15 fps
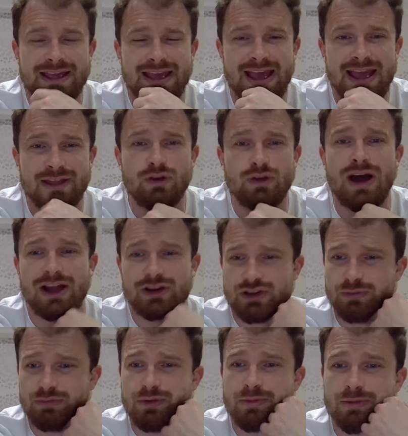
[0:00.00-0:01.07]
aka not
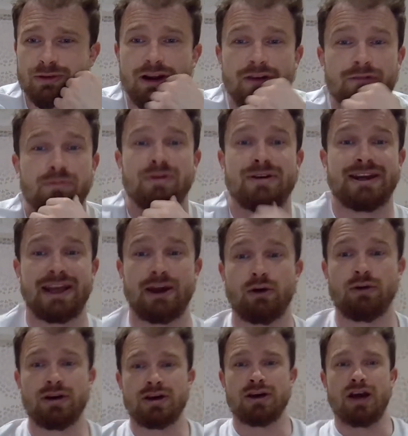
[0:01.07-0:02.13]
actual Paul McGrath, but
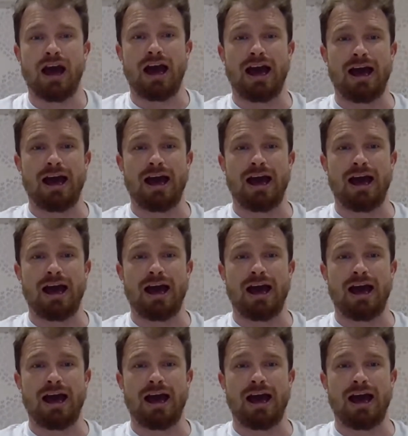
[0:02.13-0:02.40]
Neil.